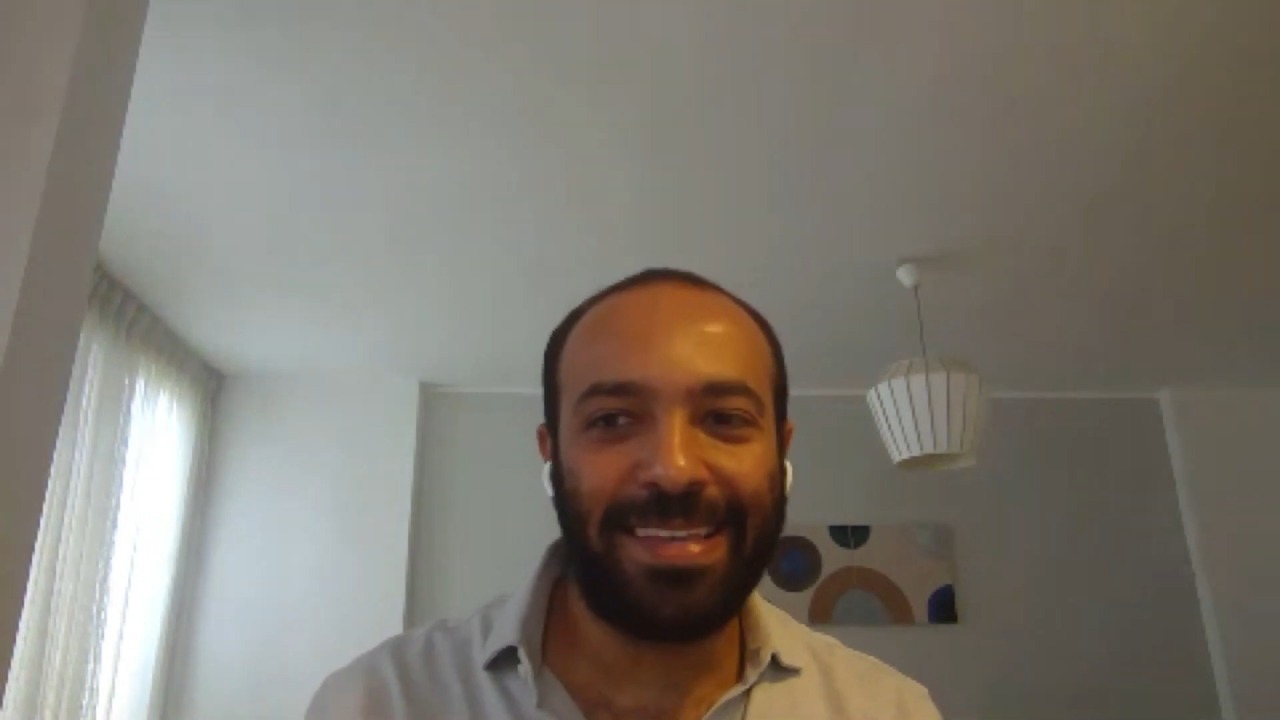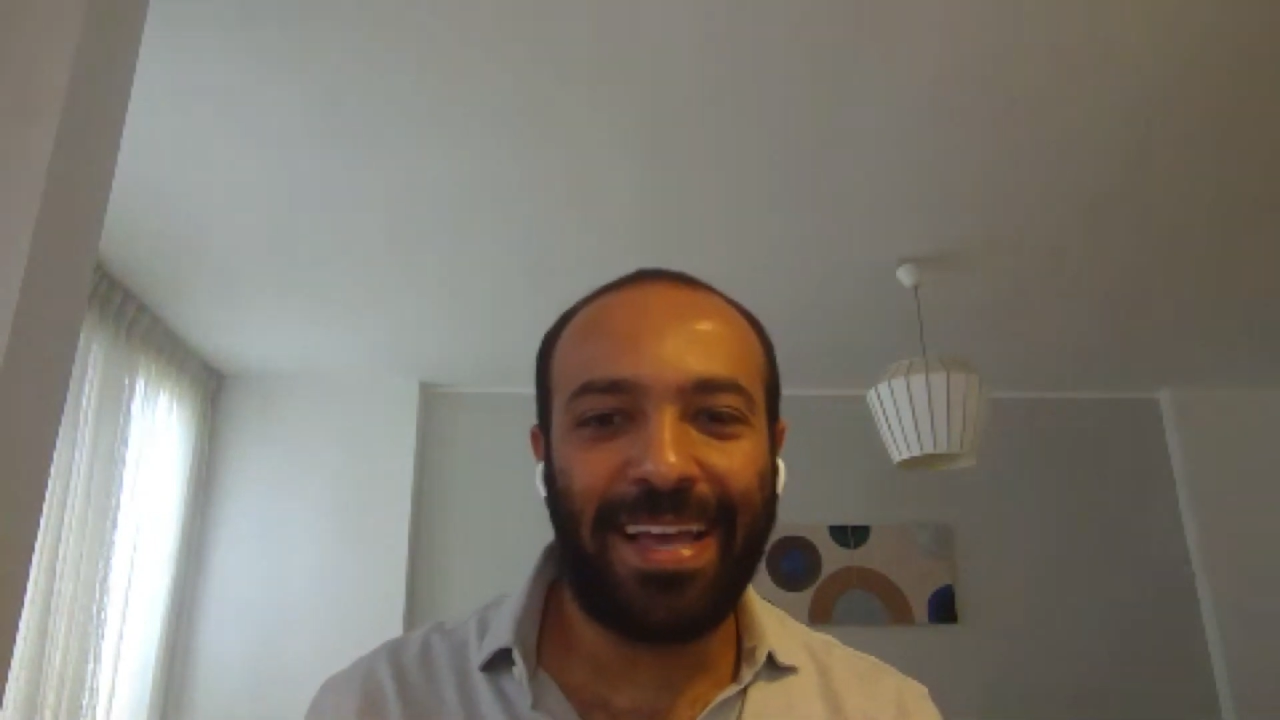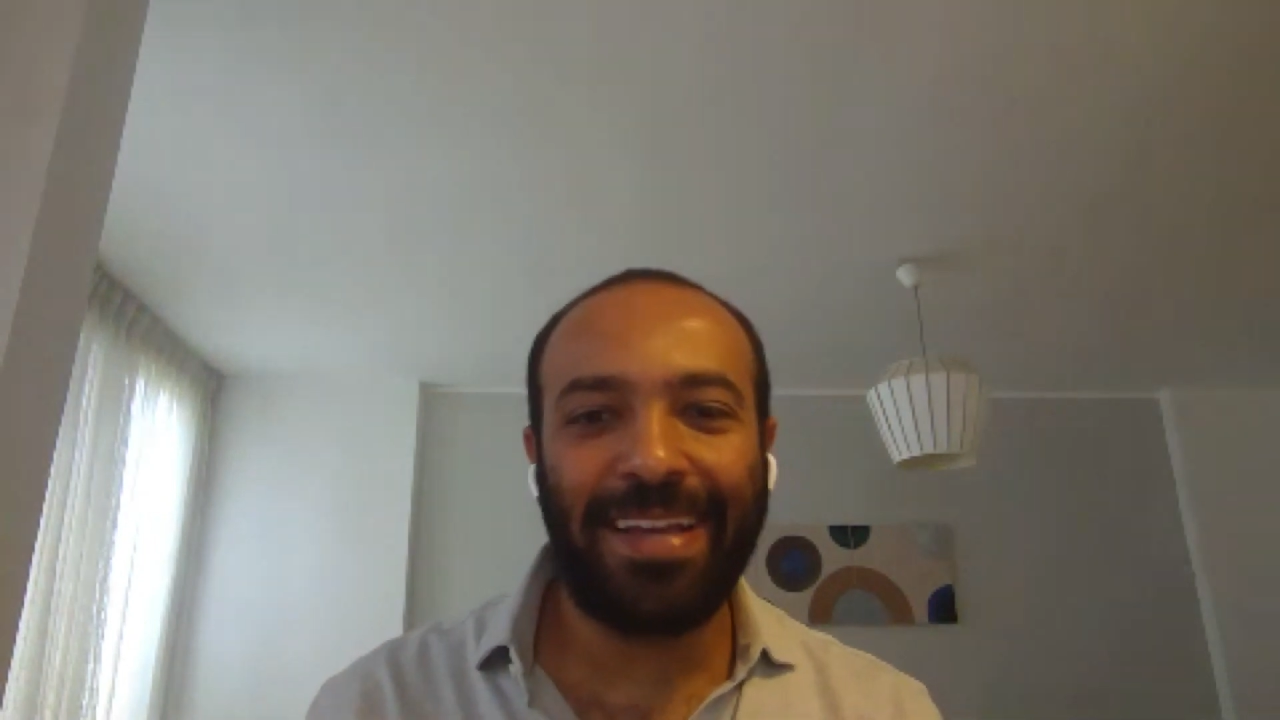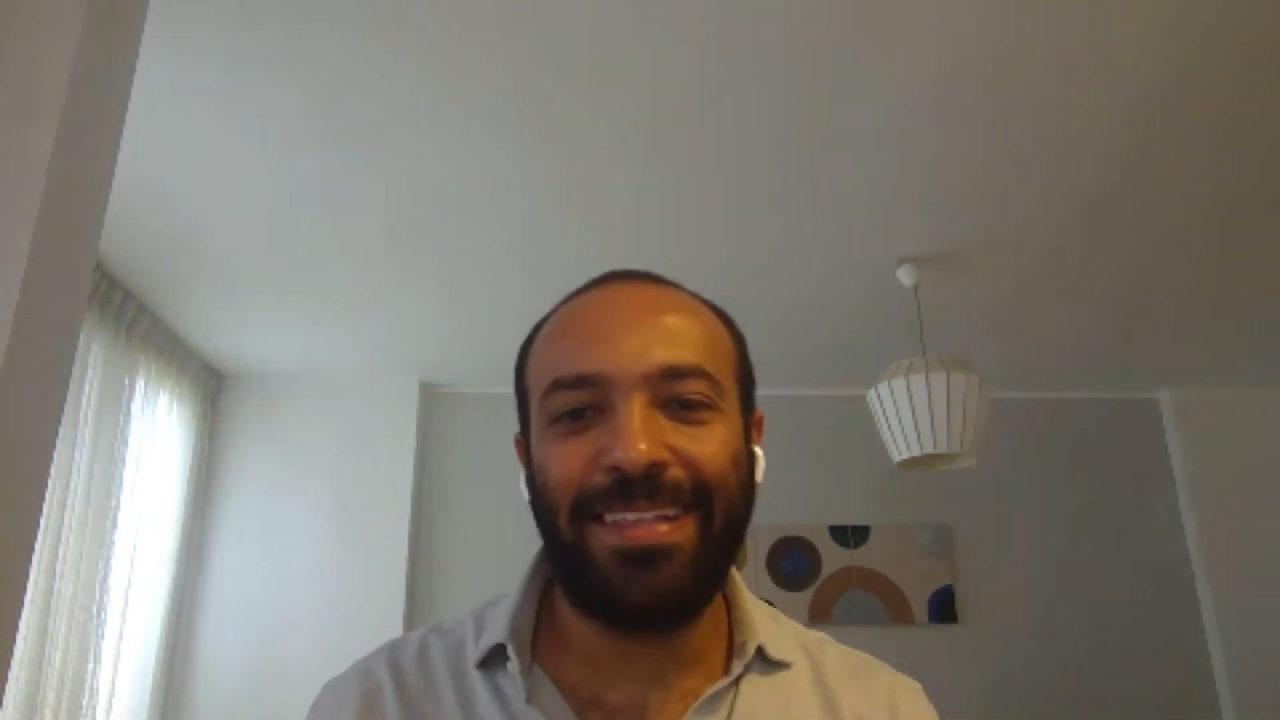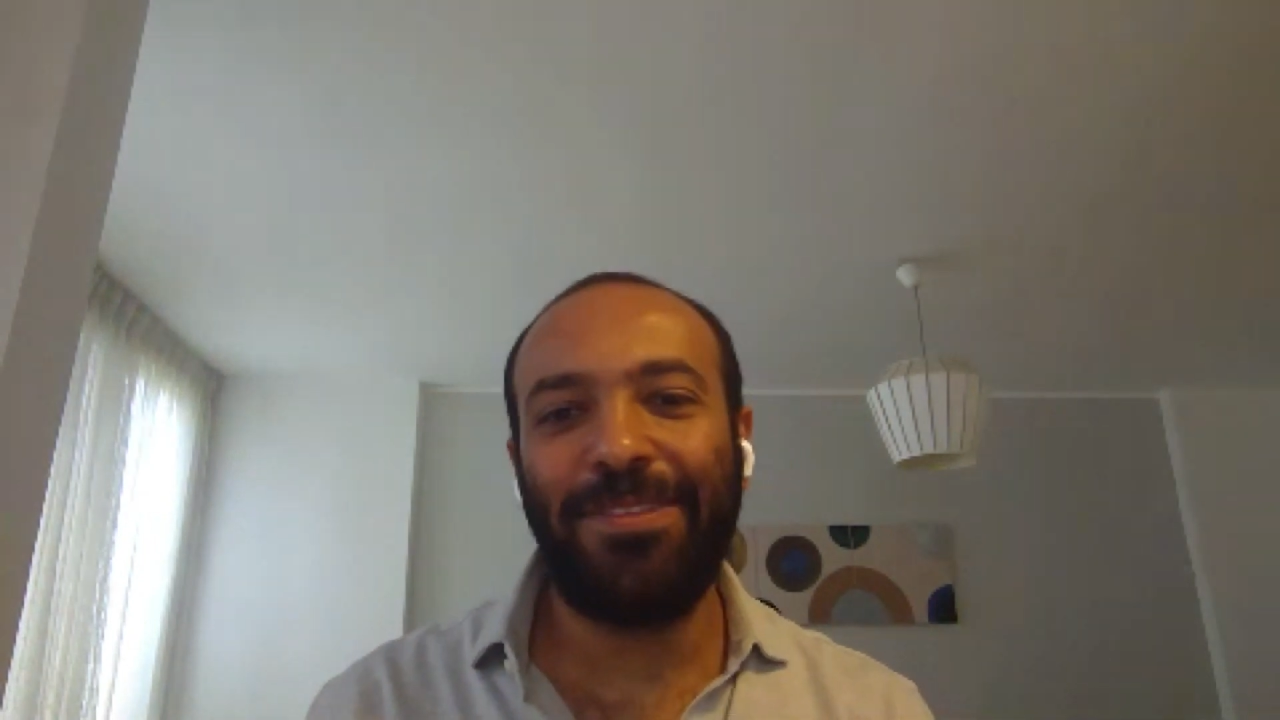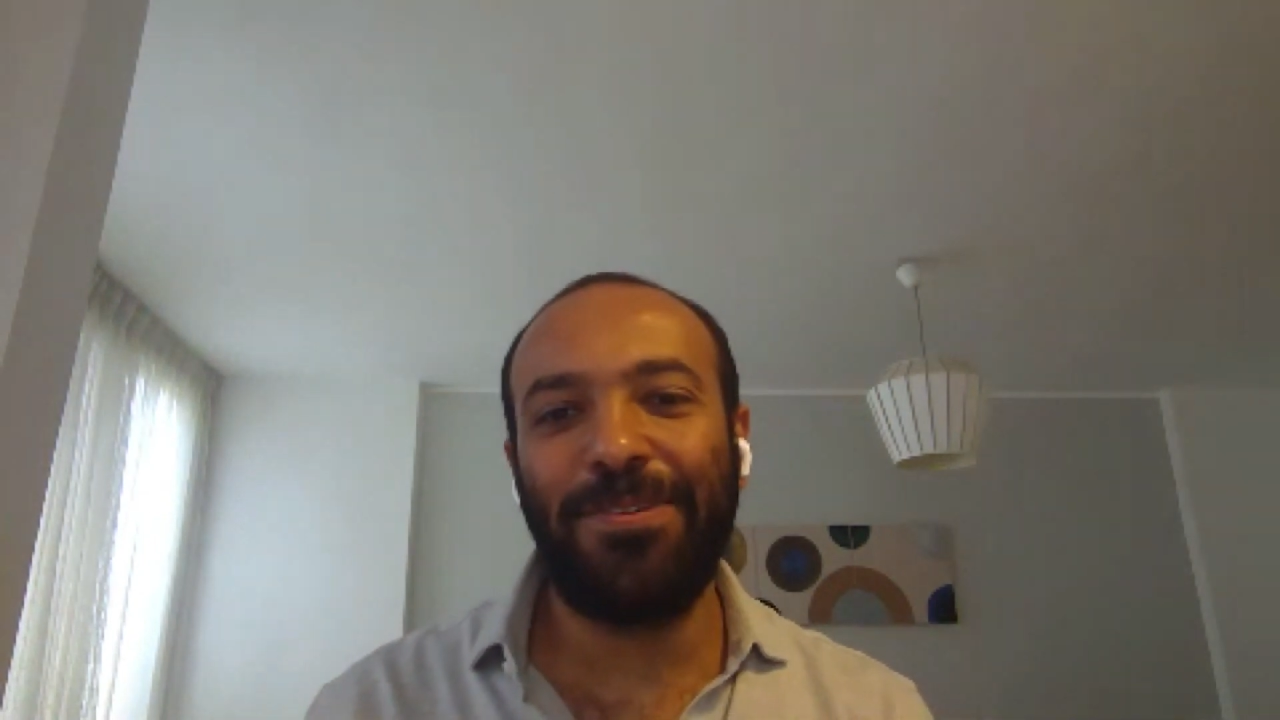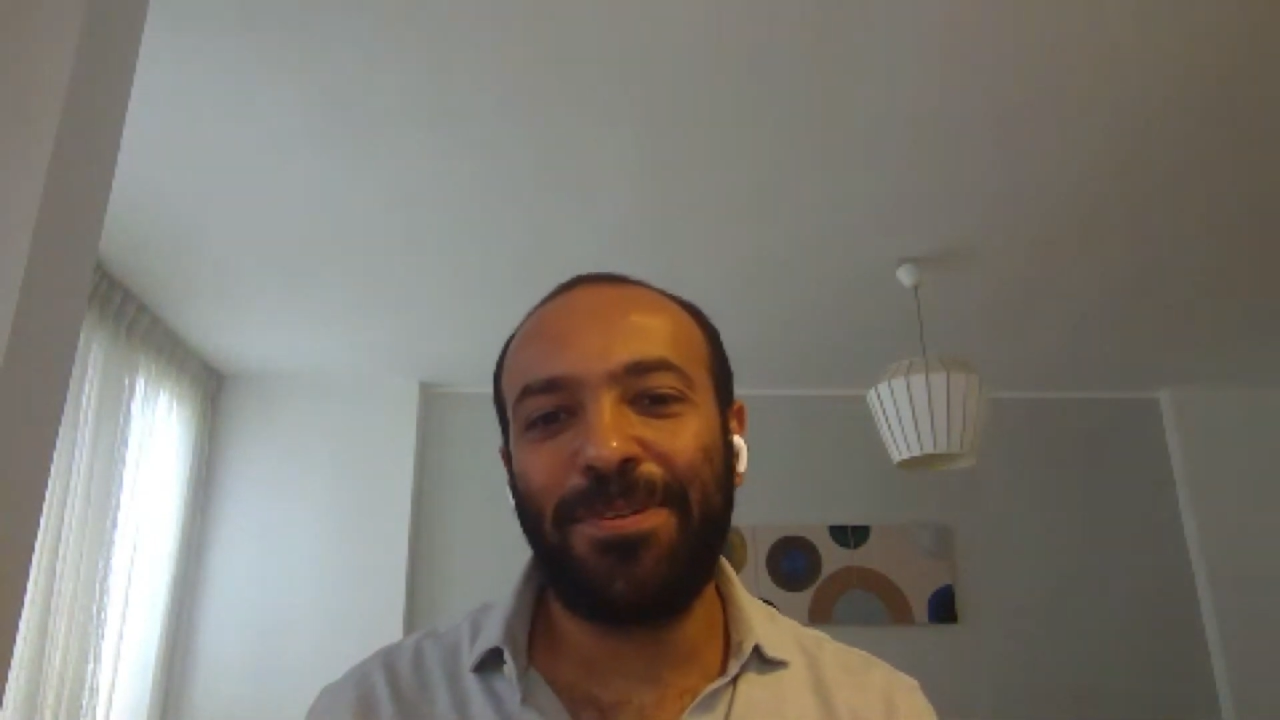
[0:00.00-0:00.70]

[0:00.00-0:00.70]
exactly